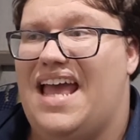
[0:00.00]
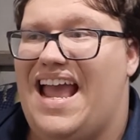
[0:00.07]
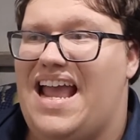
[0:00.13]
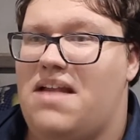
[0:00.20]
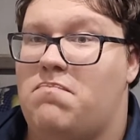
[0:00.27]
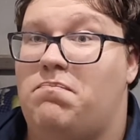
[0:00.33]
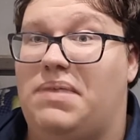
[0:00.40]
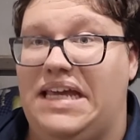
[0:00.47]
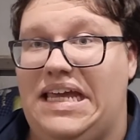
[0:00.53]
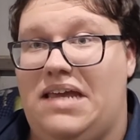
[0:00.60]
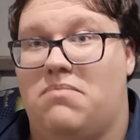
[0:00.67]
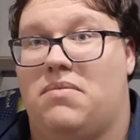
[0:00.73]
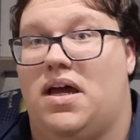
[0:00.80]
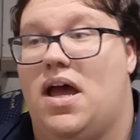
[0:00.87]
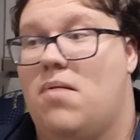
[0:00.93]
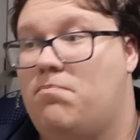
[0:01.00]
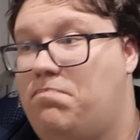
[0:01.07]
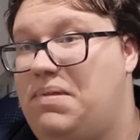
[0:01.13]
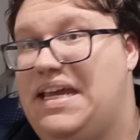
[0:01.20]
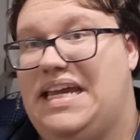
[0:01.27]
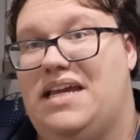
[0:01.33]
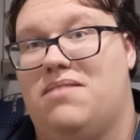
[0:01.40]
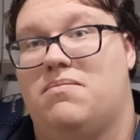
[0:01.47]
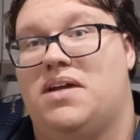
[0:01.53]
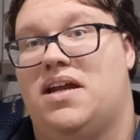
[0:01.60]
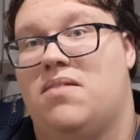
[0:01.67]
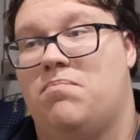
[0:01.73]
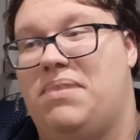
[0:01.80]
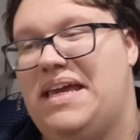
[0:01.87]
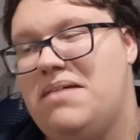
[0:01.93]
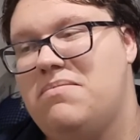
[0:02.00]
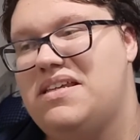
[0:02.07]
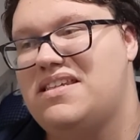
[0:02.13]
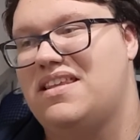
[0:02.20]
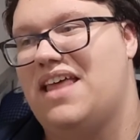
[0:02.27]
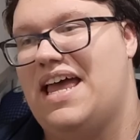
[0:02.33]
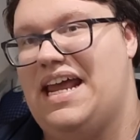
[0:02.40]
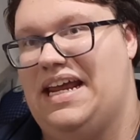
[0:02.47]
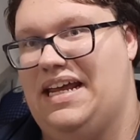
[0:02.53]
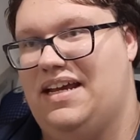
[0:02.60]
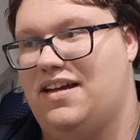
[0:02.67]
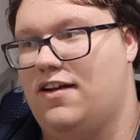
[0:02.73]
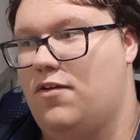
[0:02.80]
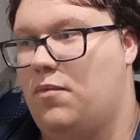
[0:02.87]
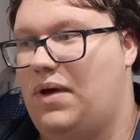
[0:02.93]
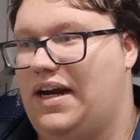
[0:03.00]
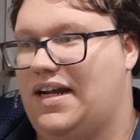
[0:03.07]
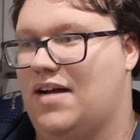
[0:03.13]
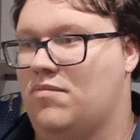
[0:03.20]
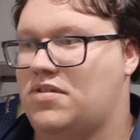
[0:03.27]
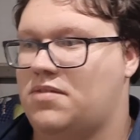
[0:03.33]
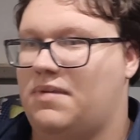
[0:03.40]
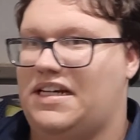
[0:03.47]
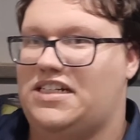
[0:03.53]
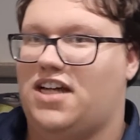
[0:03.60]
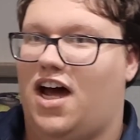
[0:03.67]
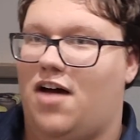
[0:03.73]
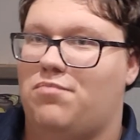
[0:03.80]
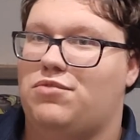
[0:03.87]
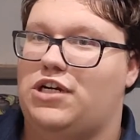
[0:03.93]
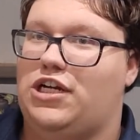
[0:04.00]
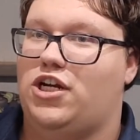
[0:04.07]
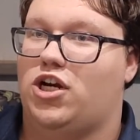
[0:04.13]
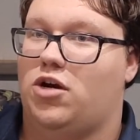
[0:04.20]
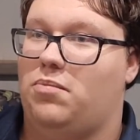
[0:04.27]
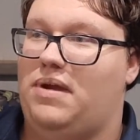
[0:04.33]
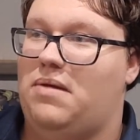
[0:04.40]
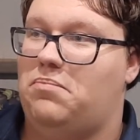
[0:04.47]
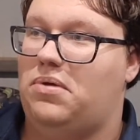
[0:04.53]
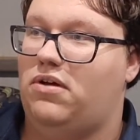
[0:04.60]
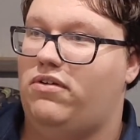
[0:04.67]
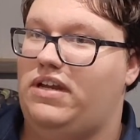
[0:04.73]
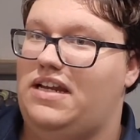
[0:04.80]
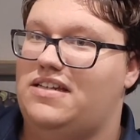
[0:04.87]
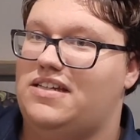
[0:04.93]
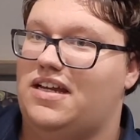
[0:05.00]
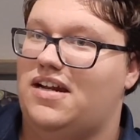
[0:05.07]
And Beam. Beam is when it comes to my top 3 Kirby abilities,